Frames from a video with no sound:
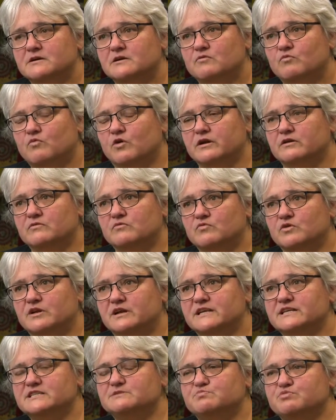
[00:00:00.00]
What
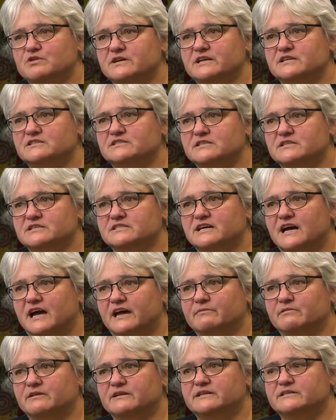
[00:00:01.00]
it is bringing to the
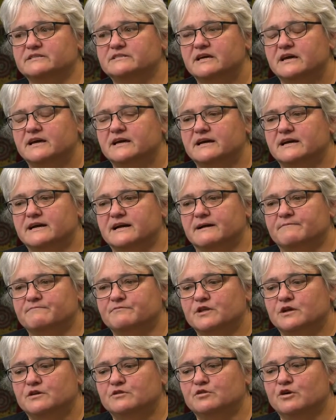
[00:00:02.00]
table is
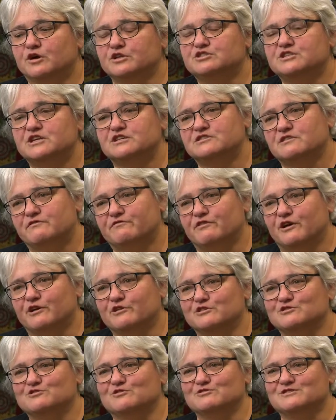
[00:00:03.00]
not just a
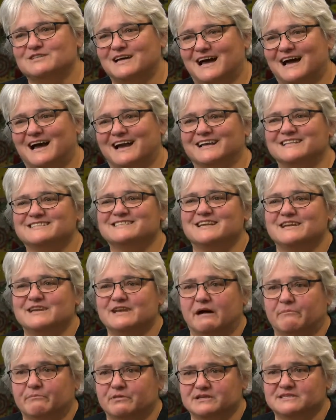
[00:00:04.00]
focus on targets and
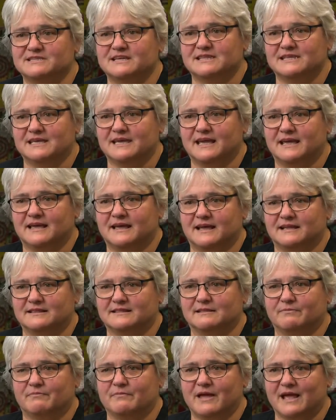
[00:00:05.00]
numbers at the
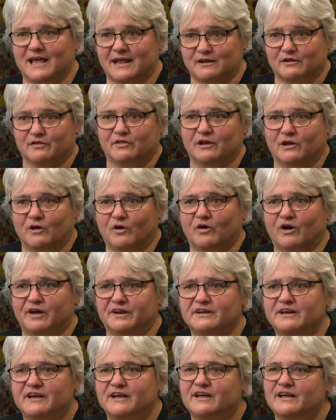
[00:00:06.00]
end of the
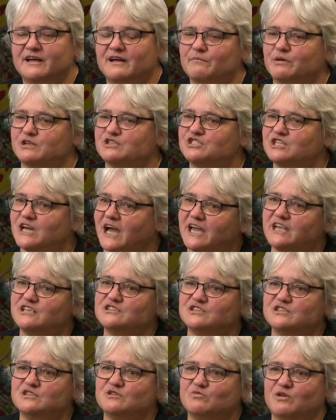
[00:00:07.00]
line, but
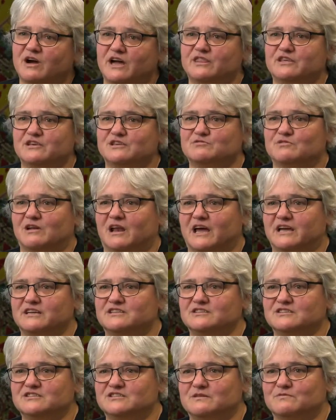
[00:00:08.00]
changing the way these
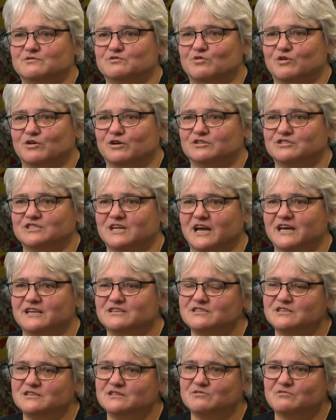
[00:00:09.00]
relationships work,
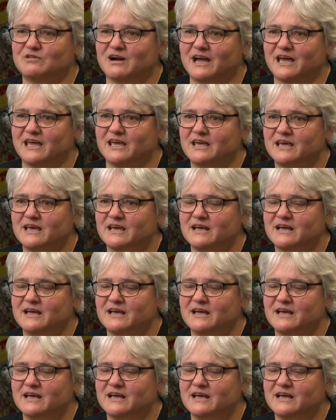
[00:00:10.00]
changing the way